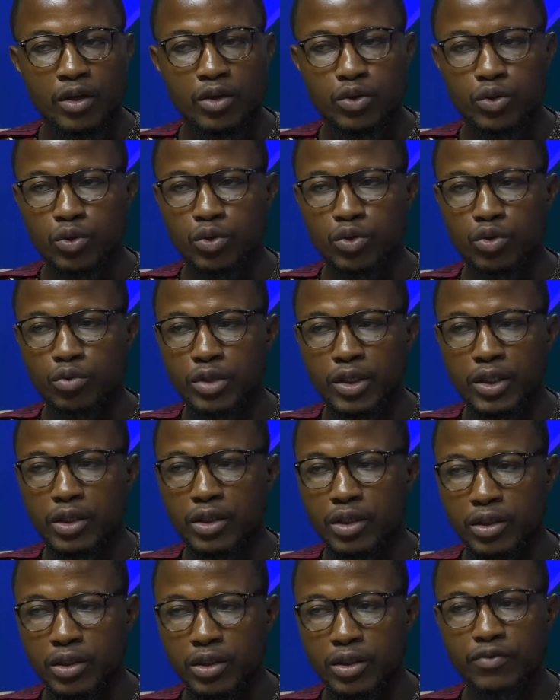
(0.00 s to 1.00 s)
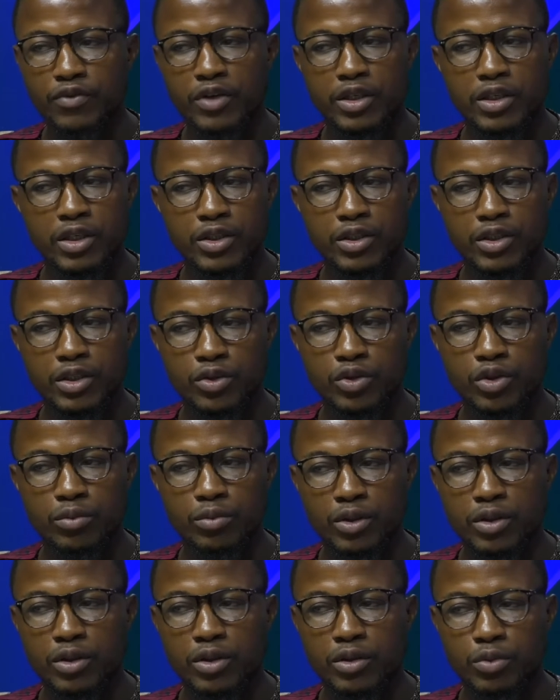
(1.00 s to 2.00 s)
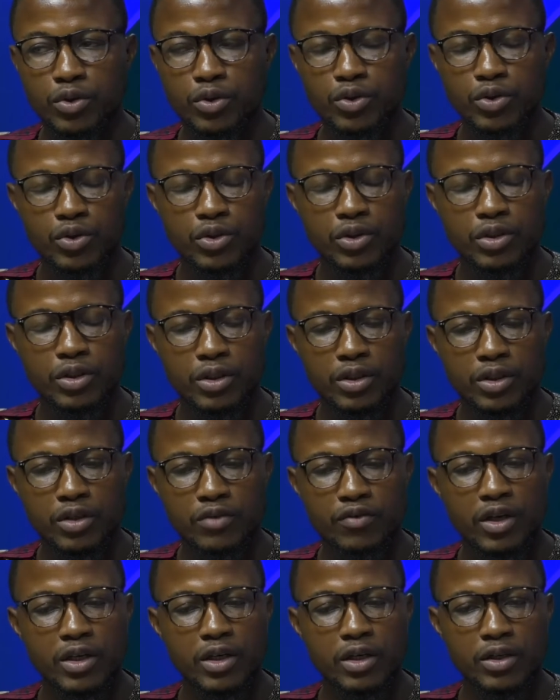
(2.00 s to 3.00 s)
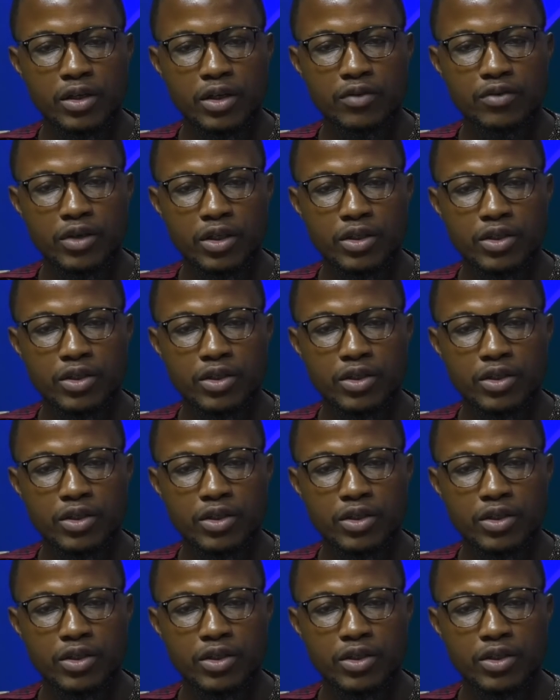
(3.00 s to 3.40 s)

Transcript: So to me, they did a fantastic job in, in producing the, the, final draft